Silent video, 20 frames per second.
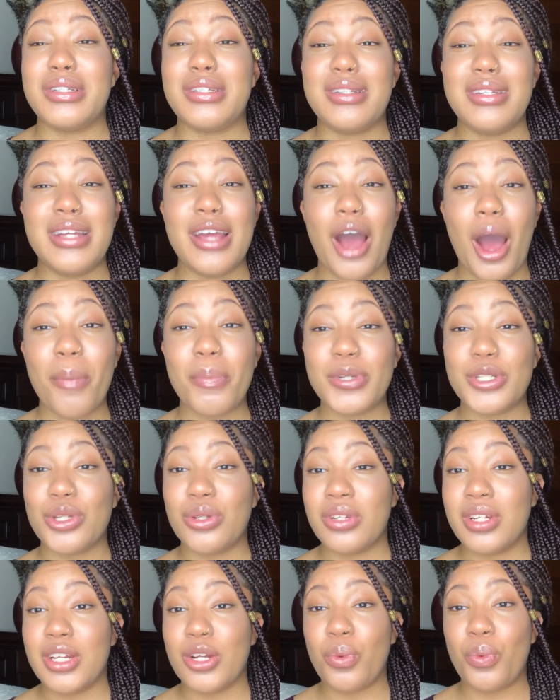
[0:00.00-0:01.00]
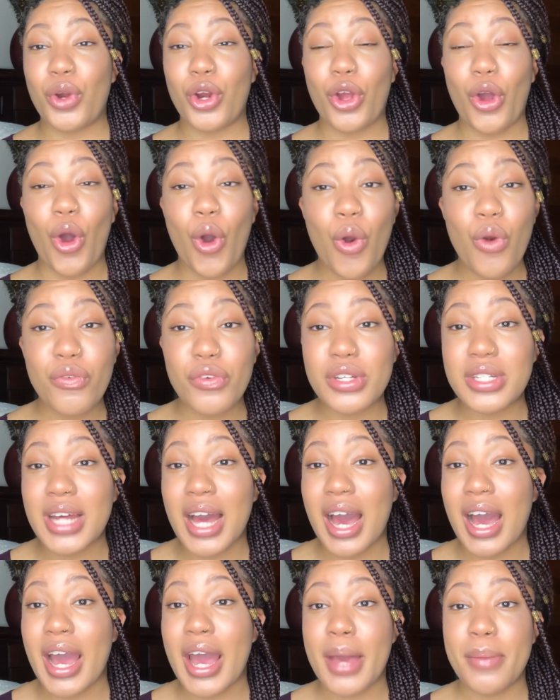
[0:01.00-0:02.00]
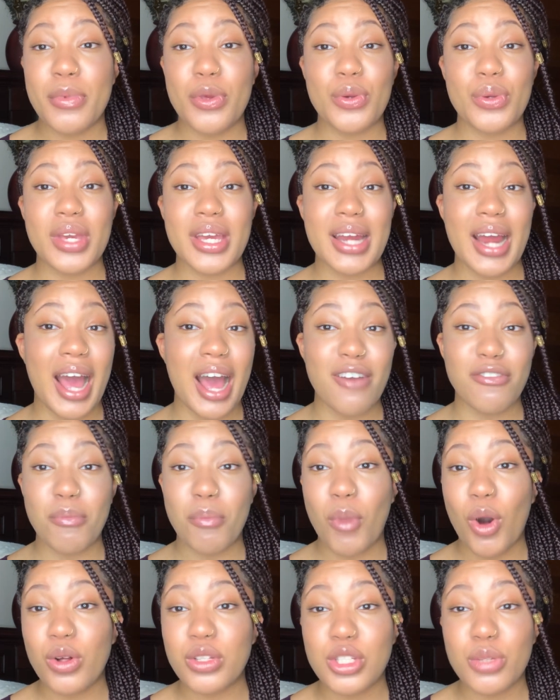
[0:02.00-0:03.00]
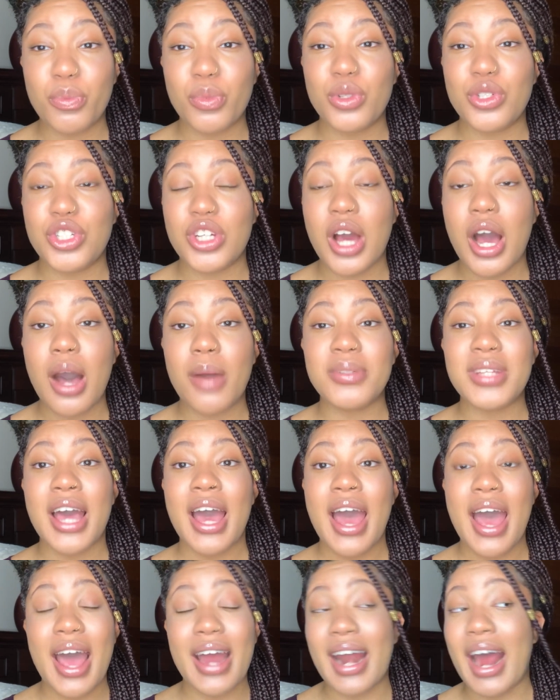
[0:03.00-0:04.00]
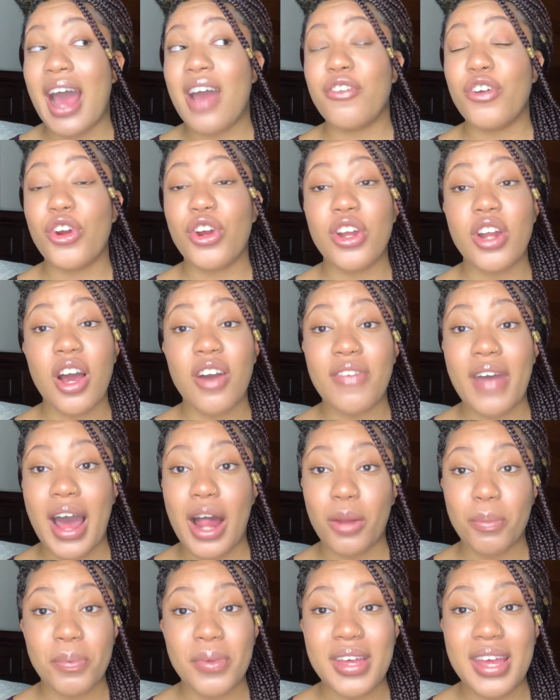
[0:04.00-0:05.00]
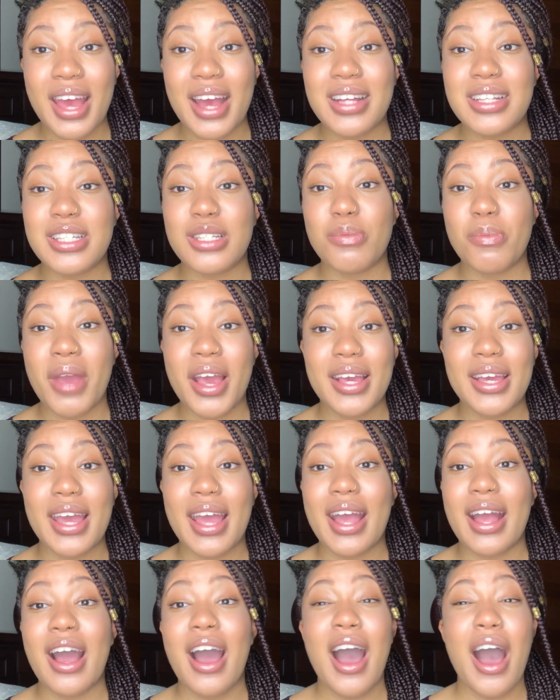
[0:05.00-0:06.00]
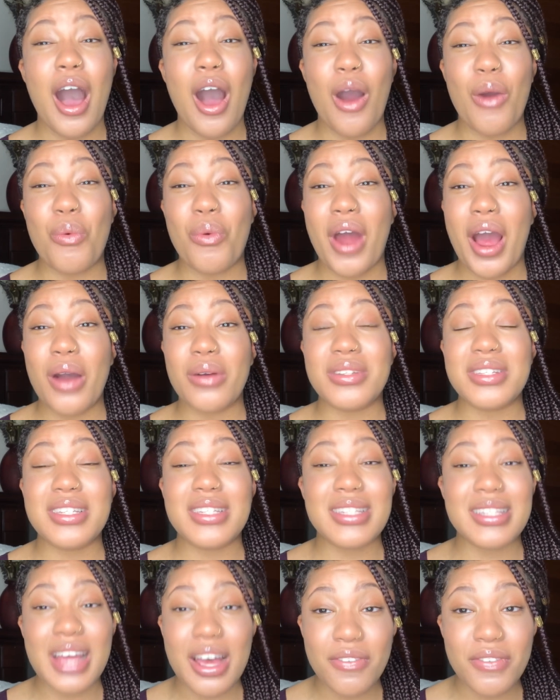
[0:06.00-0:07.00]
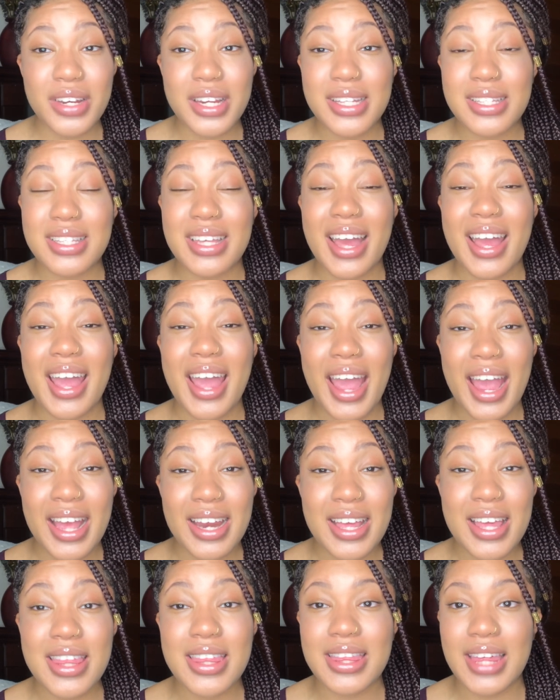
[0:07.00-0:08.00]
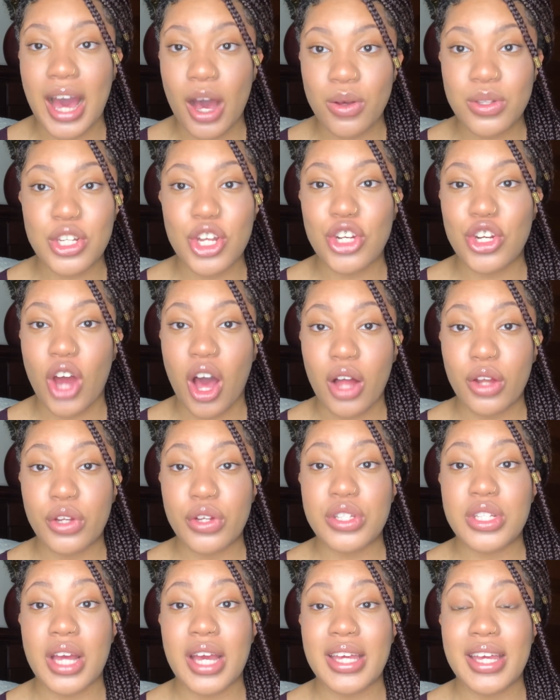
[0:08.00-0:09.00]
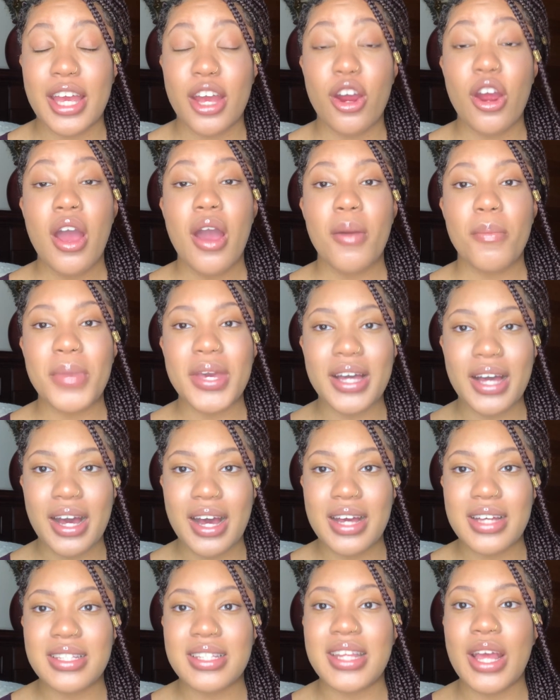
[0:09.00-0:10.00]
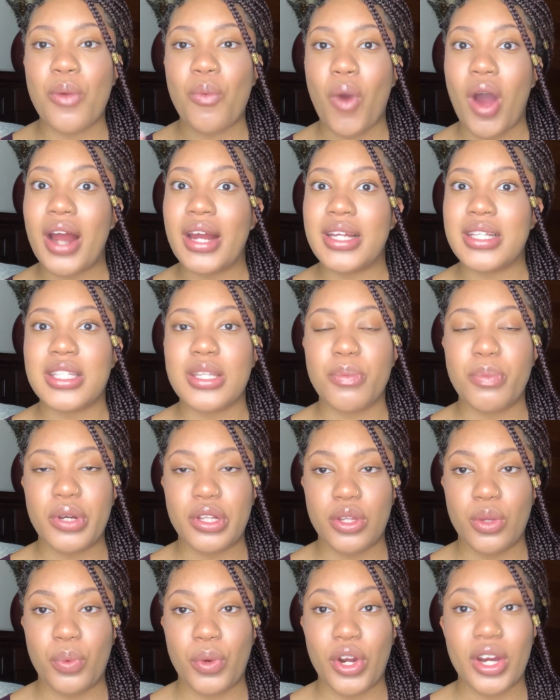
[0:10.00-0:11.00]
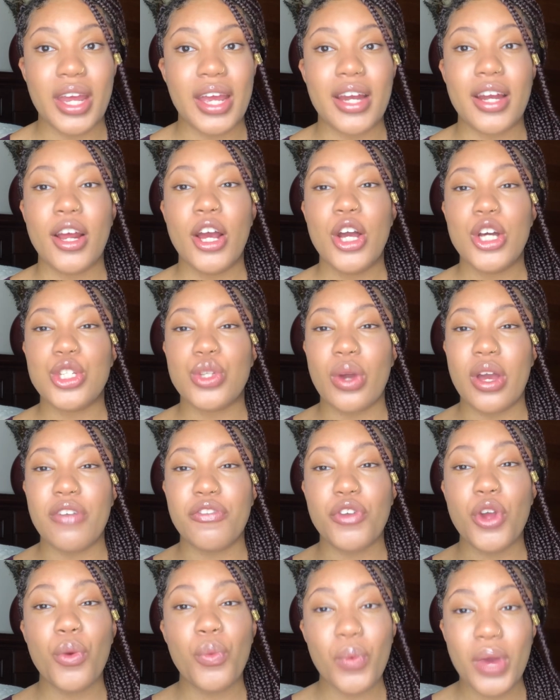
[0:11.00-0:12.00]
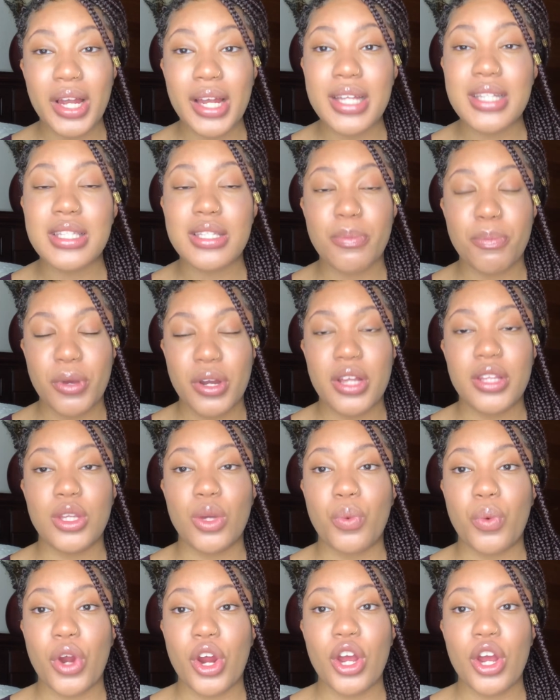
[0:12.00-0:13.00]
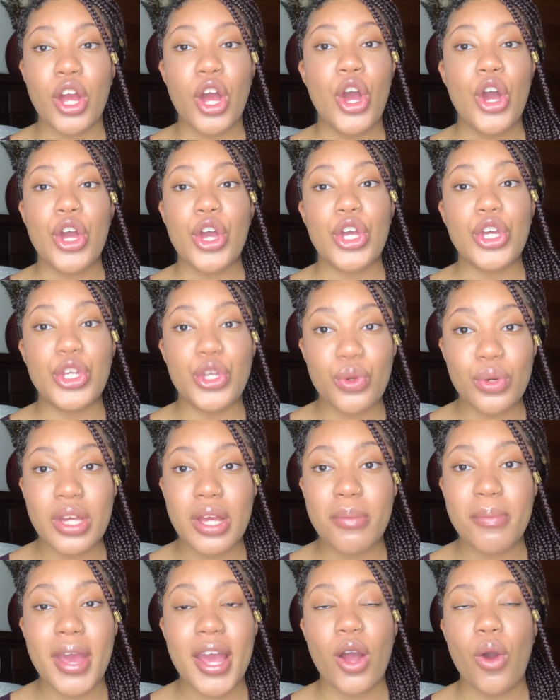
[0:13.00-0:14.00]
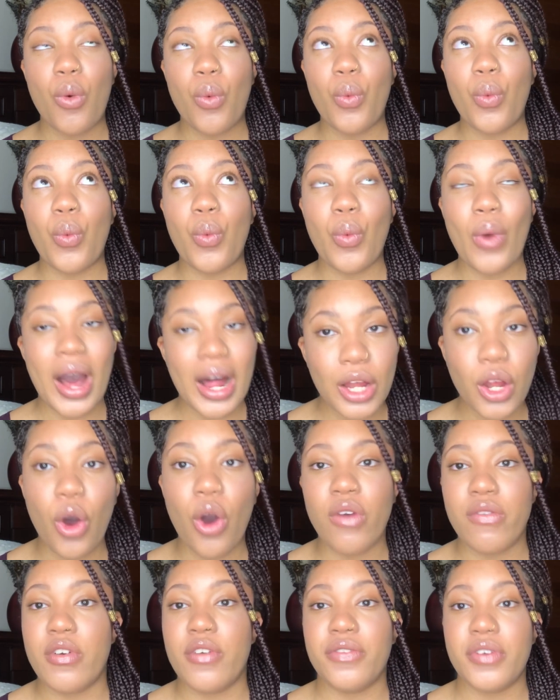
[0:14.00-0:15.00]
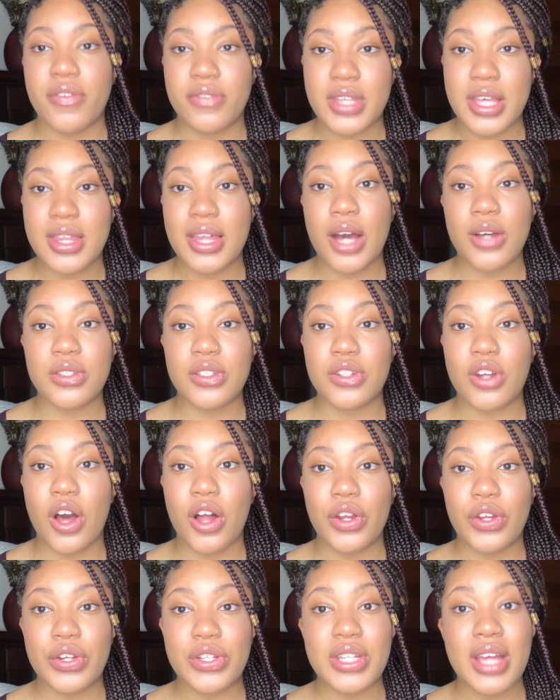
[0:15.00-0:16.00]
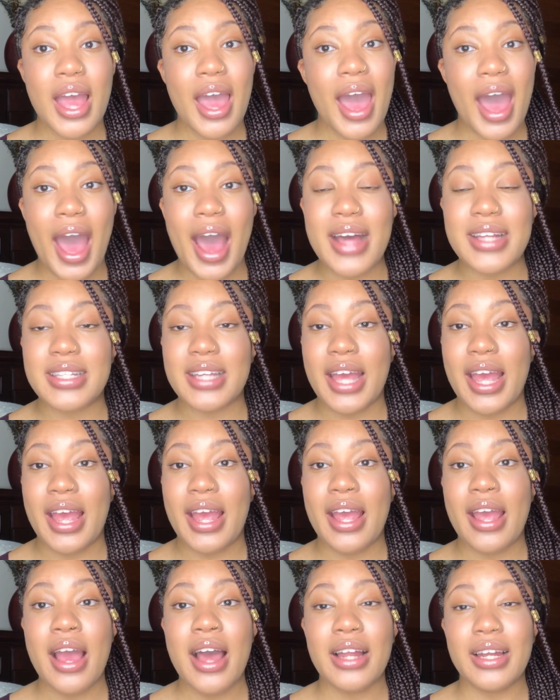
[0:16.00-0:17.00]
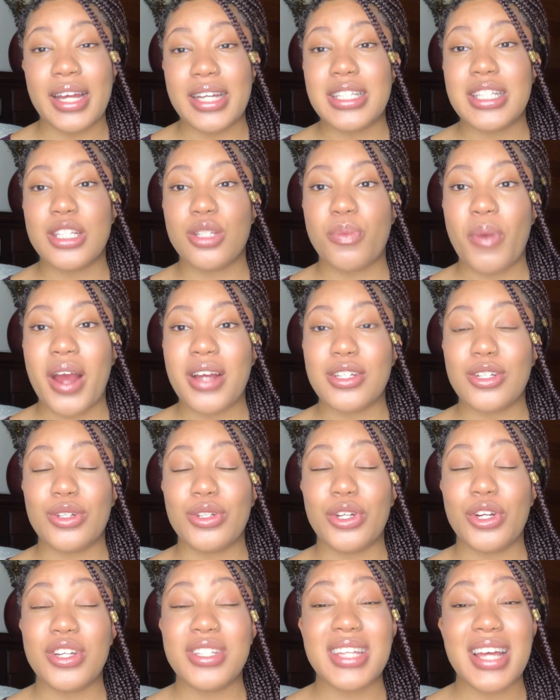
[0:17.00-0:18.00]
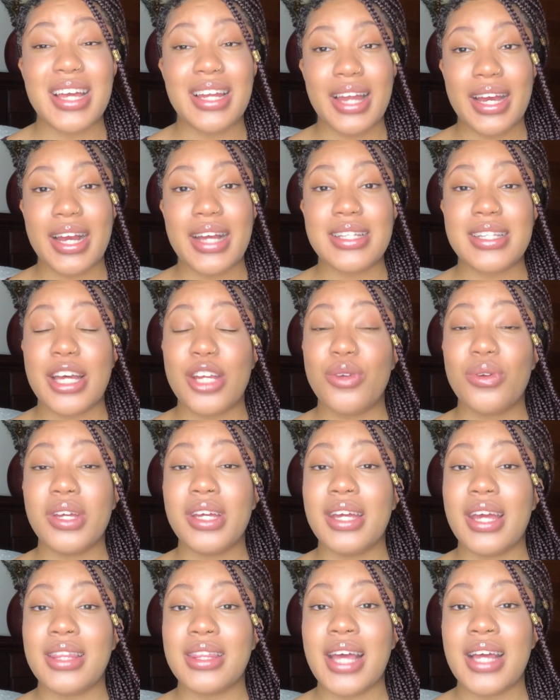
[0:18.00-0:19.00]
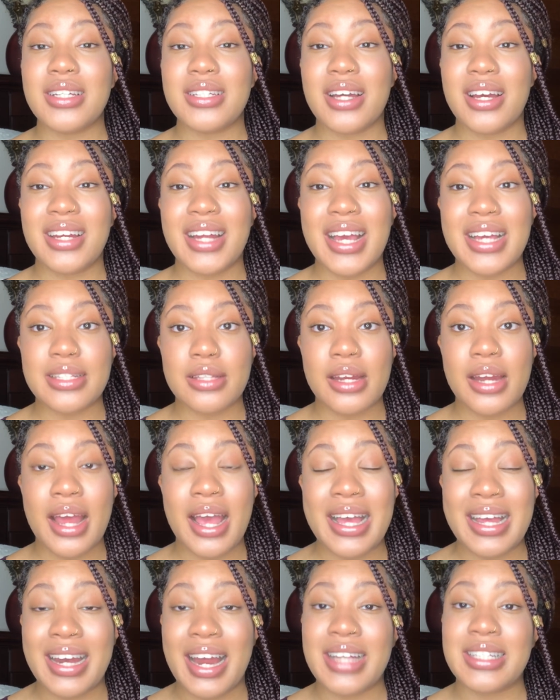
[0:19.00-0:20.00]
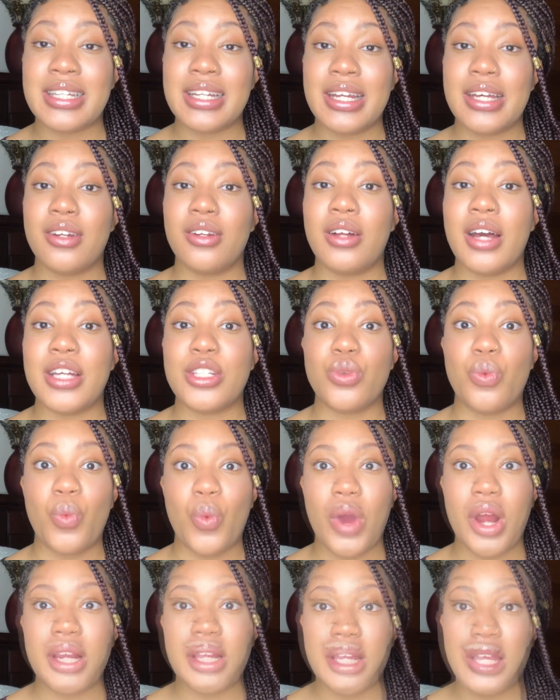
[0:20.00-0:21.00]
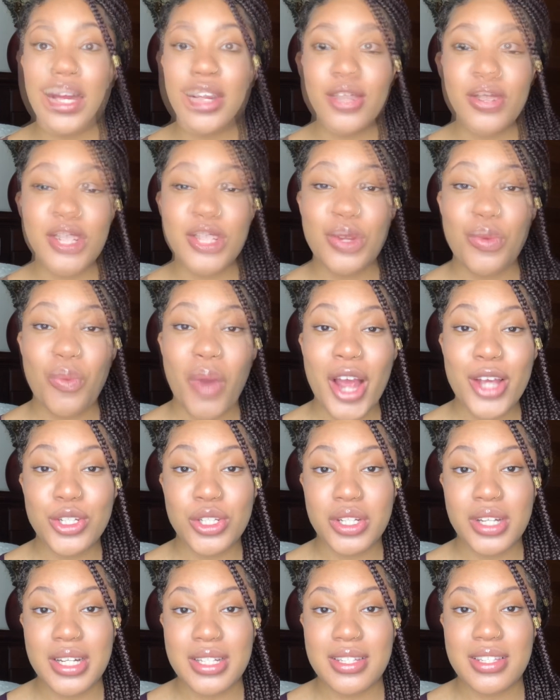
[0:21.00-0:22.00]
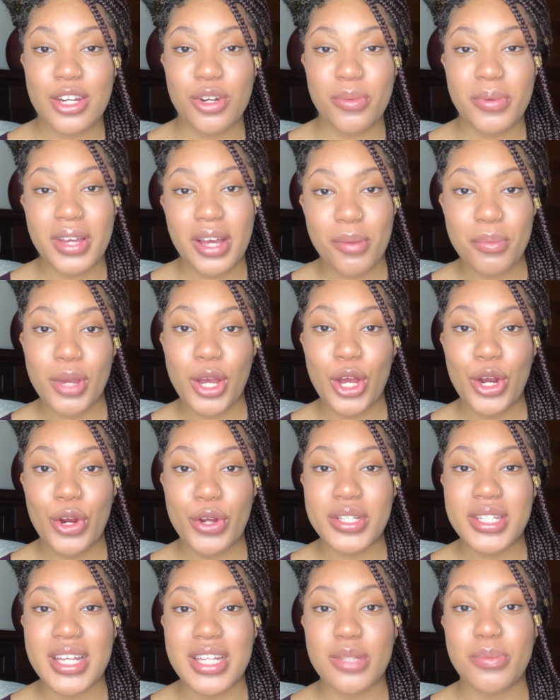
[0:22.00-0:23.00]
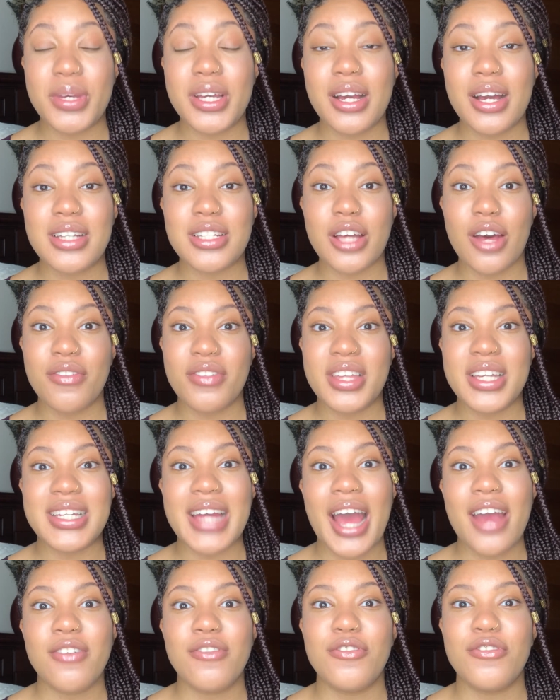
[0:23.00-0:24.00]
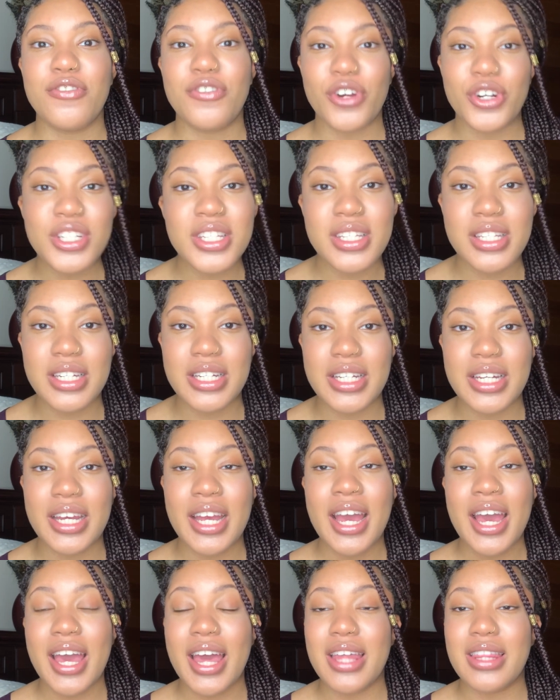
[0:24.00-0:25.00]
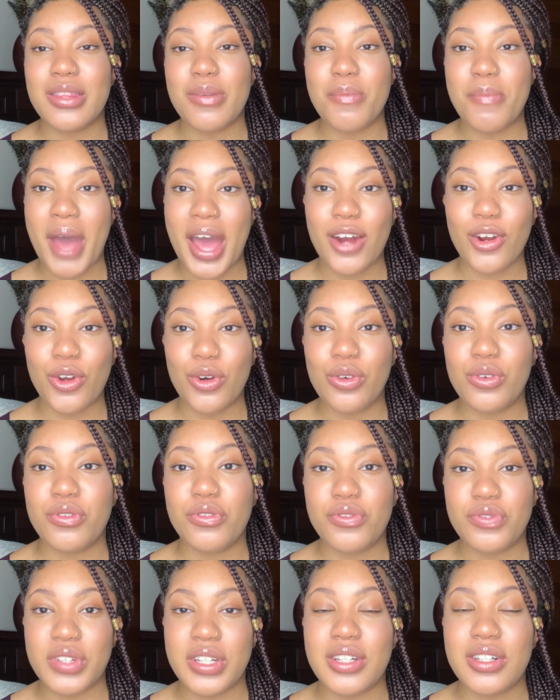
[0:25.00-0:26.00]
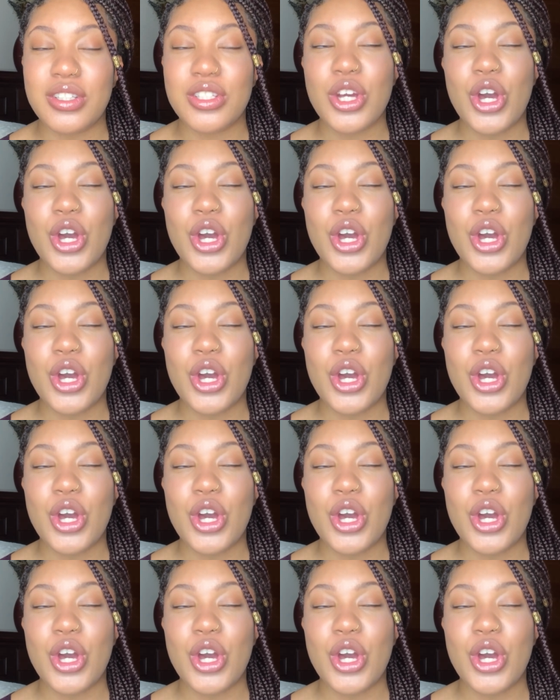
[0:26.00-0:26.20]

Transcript: the opportunity to work overtime. You can have multiple jobs, and I've heard of LPNs making around $70,000 to $80,000 a year because they wanted to put the work in. So if you're willing to put in the work, you can make well over $50,000 as a licensed practical nurse, and like I said, you can get that done in as little as 1 year. The reason why you should consider becoming a nurse is because of the diversity in the medical field.